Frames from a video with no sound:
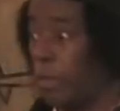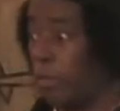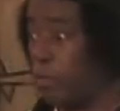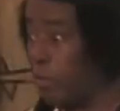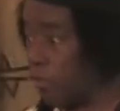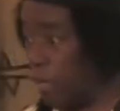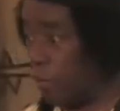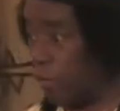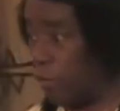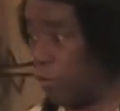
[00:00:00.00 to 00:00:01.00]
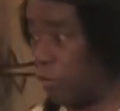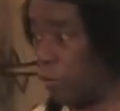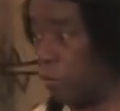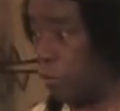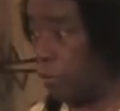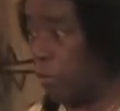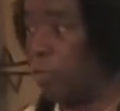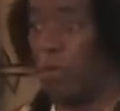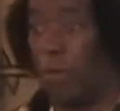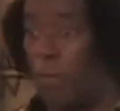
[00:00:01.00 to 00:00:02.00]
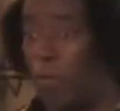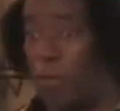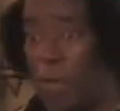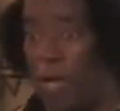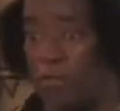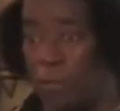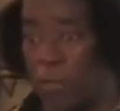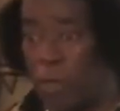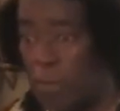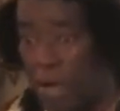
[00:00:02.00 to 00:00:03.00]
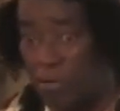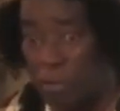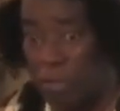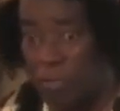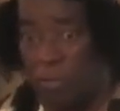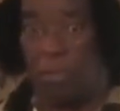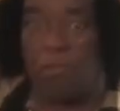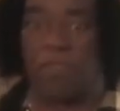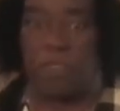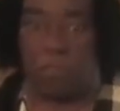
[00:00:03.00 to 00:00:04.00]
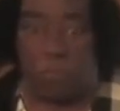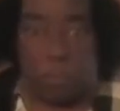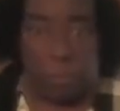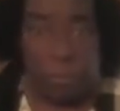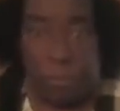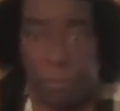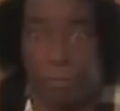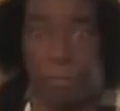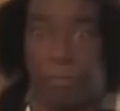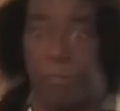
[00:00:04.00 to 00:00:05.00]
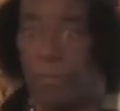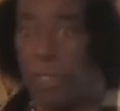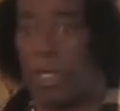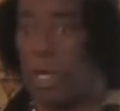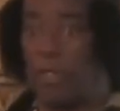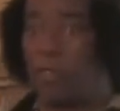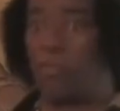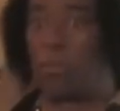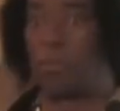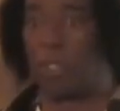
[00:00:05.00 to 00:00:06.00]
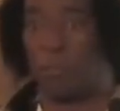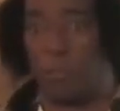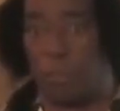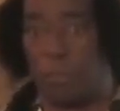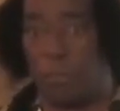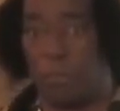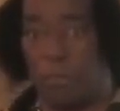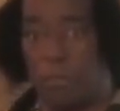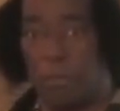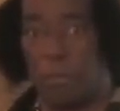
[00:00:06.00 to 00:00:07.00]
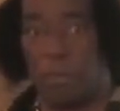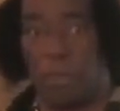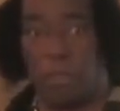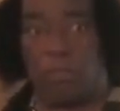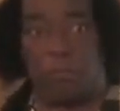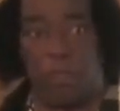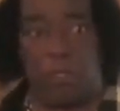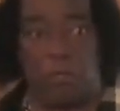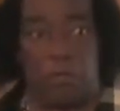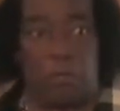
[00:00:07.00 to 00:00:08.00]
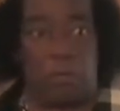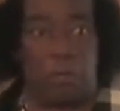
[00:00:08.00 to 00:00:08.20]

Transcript: Do you understand what I'm saying to you? People are born Muslim. You know what Muslim is? A fetus. Ain't got nothing to do with belief. It's a fetus.